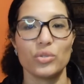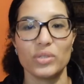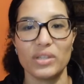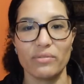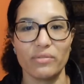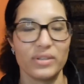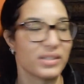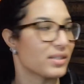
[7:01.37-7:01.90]

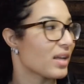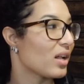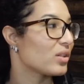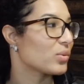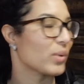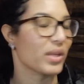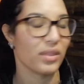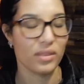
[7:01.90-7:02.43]
different
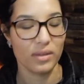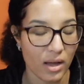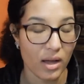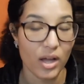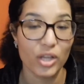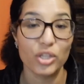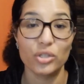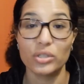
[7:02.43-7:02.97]
styles with.
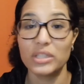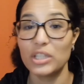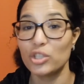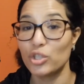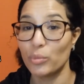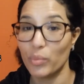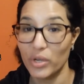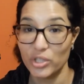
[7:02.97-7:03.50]
You'll need
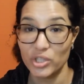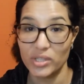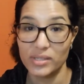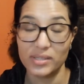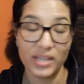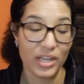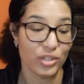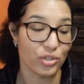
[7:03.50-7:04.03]
your
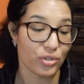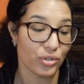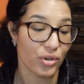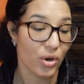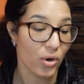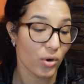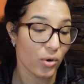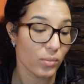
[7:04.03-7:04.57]
brushes and your
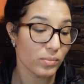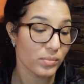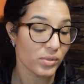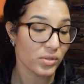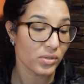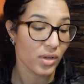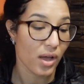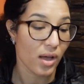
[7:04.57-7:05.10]

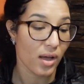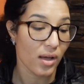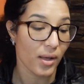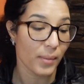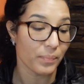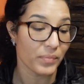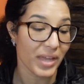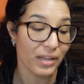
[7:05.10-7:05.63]
combs.
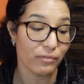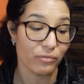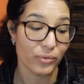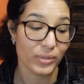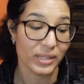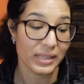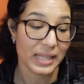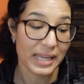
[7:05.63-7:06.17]
And
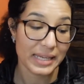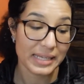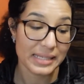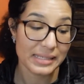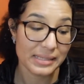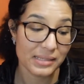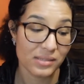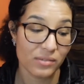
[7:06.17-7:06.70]
for the
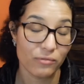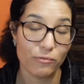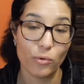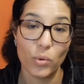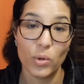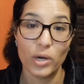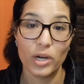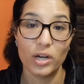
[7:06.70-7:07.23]
ladies,
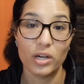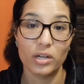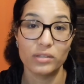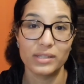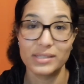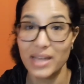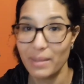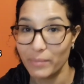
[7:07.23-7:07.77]
for
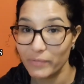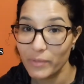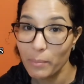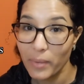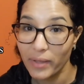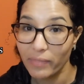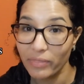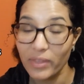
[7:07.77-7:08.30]
the time of the
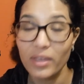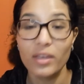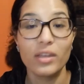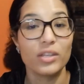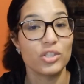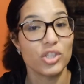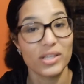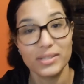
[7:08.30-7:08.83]
month,
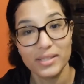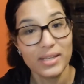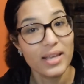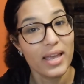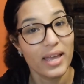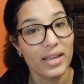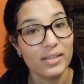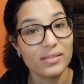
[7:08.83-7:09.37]
just in
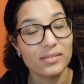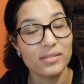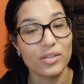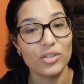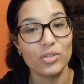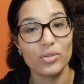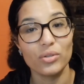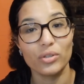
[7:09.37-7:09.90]
case,
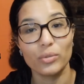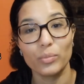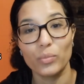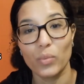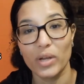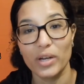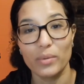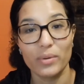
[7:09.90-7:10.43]
you'll
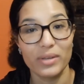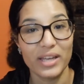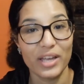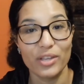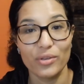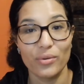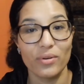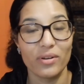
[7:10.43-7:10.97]
want to
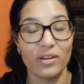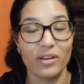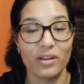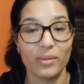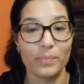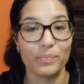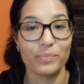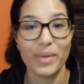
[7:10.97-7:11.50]
get
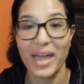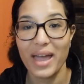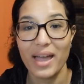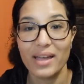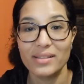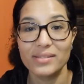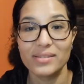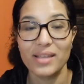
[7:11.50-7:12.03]
your
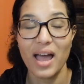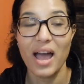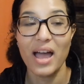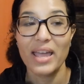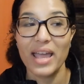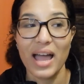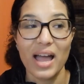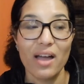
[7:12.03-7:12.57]
pads.
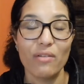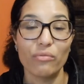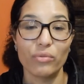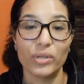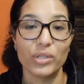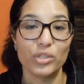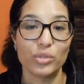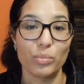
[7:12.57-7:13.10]
I have
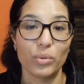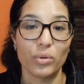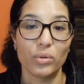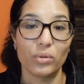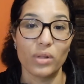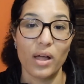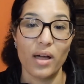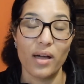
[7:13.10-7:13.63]

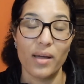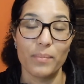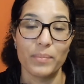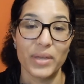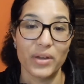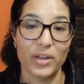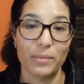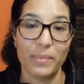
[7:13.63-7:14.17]
reusable
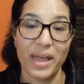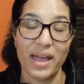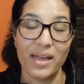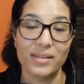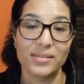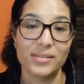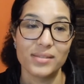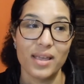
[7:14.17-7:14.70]
period
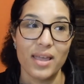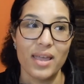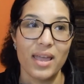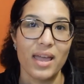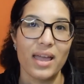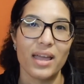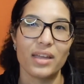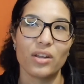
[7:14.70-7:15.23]
pads,
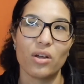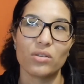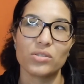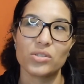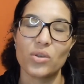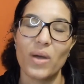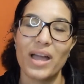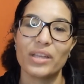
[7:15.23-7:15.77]
and
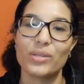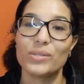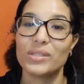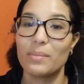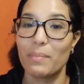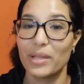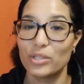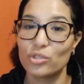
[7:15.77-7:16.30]
also I use
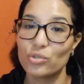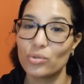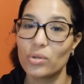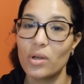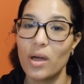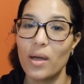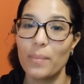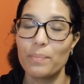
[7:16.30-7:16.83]
the menstrual
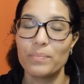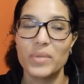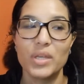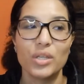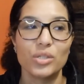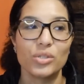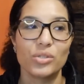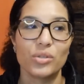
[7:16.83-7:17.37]
cup.
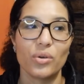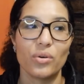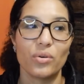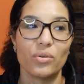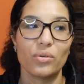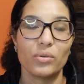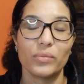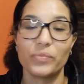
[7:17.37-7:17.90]

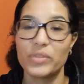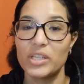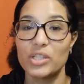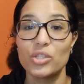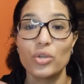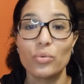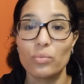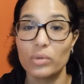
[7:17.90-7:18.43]
So these
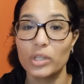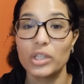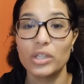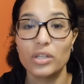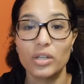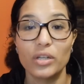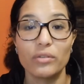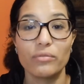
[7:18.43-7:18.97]
are really
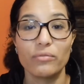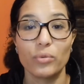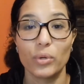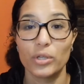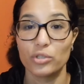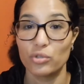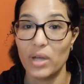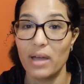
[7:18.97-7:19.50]
good
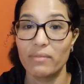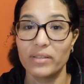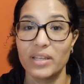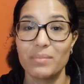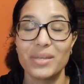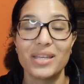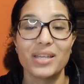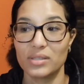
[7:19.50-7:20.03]
for
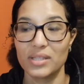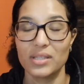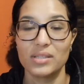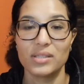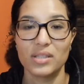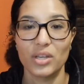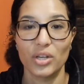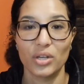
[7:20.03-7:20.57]
traveling, because
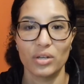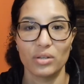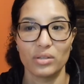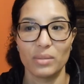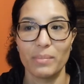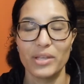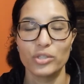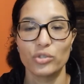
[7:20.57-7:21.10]
since
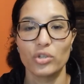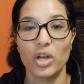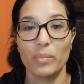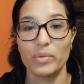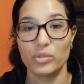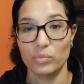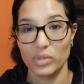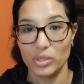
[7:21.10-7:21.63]
the menstrual cup
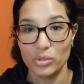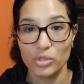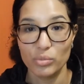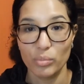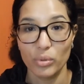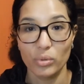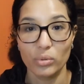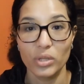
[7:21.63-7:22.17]
is
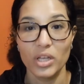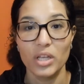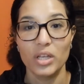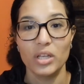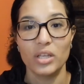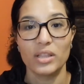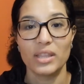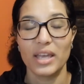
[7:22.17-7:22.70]
reusable,
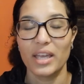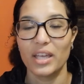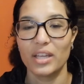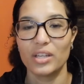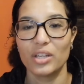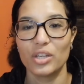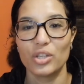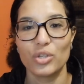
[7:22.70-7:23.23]

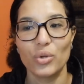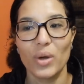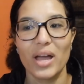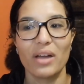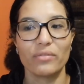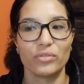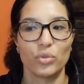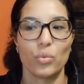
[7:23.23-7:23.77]
then you don't
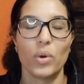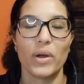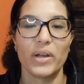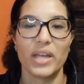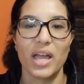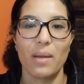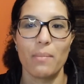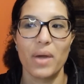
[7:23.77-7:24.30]
have to
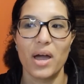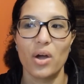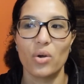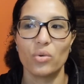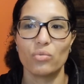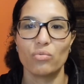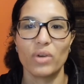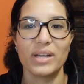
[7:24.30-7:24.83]
worry
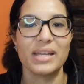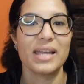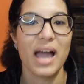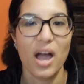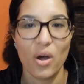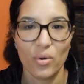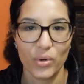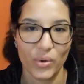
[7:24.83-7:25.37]
about running
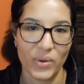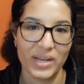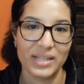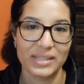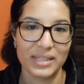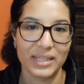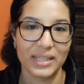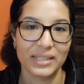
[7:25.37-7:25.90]
out or
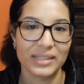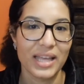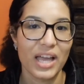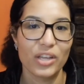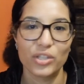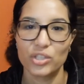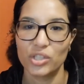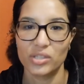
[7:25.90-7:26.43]
anything like
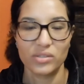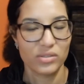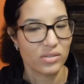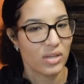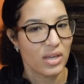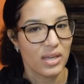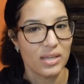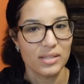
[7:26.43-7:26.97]
that. You
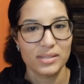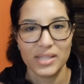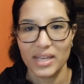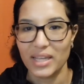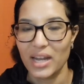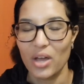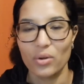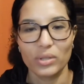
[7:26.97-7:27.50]
just take
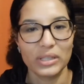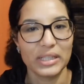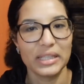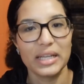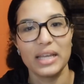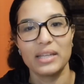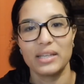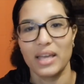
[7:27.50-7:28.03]
it out, clean
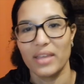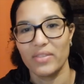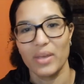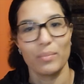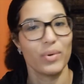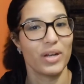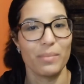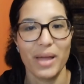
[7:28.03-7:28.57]
it, and
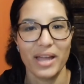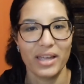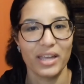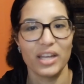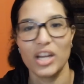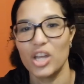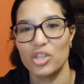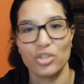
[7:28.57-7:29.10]
then put it back
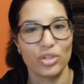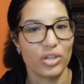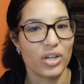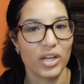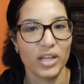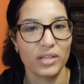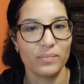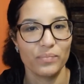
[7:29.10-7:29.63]
in, and you're
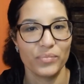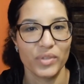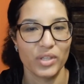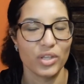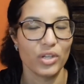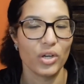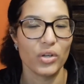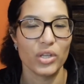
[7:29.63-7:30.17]
good.
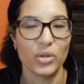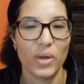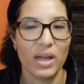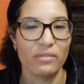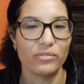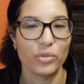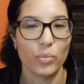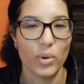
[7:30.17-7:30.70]
You know, you don't
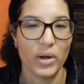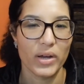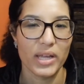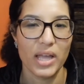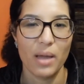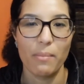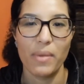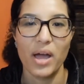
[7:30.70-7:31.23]
have to worry
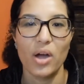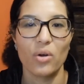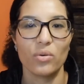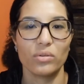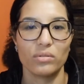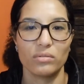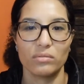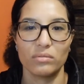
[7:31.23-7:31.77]

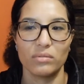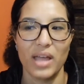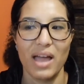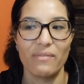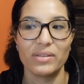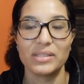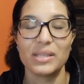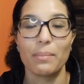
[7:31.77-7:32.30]
about
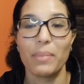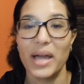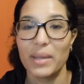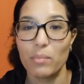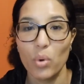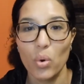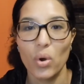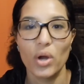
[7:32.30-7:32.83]
having to buy
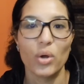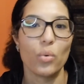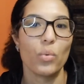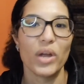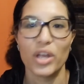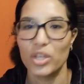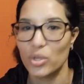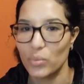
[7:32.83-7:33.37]
more
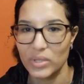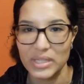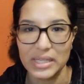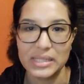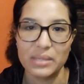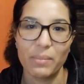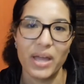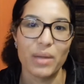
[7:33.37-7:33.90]
where you would
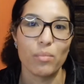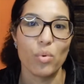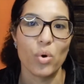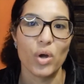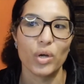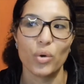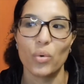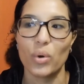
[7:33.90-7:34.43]
need to buy
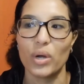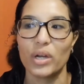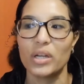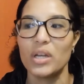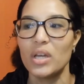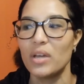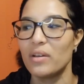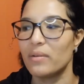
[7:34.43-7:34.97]
more, or
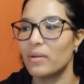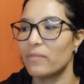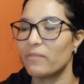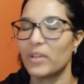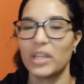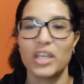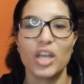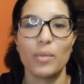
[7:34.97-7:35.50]

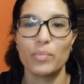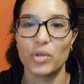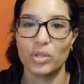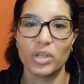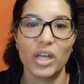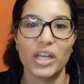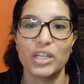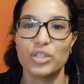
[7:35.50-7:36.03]
filling up your
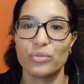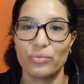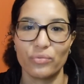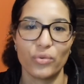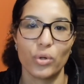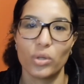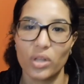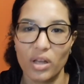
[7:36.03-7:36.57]
luggage
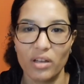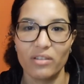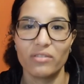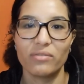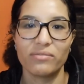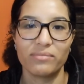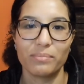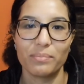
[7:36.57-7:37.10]
full of